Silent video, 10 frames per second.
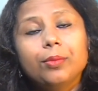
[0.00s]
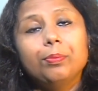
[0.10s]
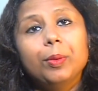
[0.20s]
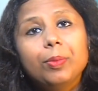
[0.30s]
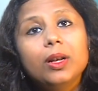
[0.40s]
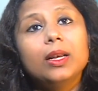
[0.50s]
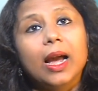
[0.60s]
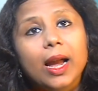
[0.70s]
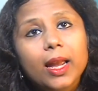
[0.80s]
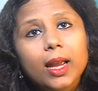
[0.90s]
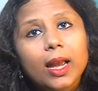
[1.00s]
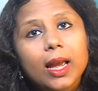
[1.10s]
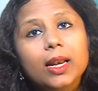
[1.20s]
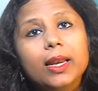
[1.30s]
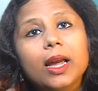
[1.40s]
people die
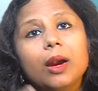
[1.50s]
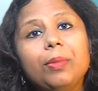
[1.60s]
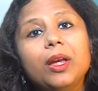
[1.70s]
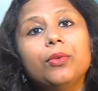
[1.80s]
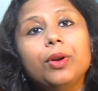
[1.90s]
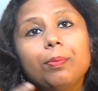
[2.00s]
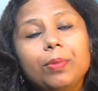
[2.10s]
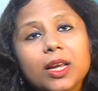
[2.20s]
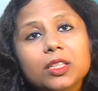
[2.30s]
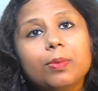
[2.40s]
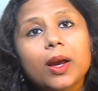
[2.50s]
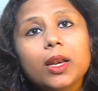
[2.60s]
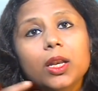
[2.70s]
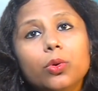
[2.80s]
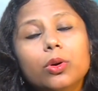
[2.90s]
and they are being replaced by
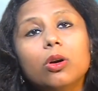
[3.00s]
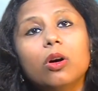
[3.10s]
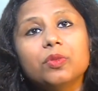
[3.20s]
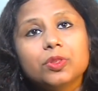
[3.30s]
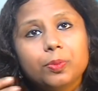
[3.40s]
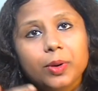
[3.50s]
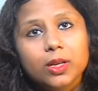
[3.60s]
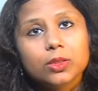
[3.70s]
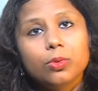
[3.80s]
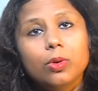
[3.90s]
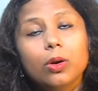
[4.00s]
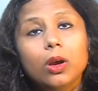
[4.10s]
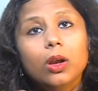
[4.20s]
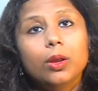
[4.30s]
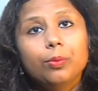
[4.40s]
newer offspring, so
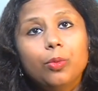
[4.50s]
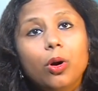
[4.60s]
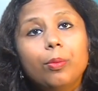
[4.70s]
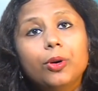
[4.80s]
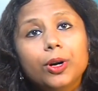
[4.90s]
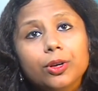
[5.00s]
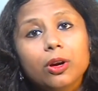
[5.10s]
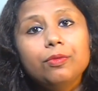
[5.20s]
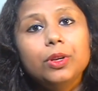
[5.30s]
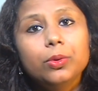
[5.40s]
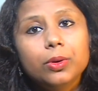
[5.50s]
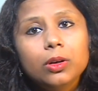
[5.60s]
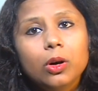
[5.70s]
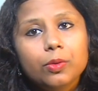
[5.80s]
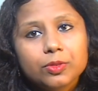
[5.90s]
birth of
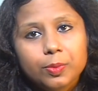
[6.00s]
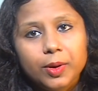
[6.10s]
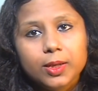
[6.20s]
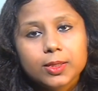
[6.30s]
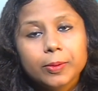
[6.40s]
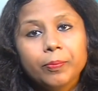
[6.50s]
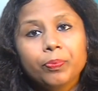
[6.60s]
newer offsprings.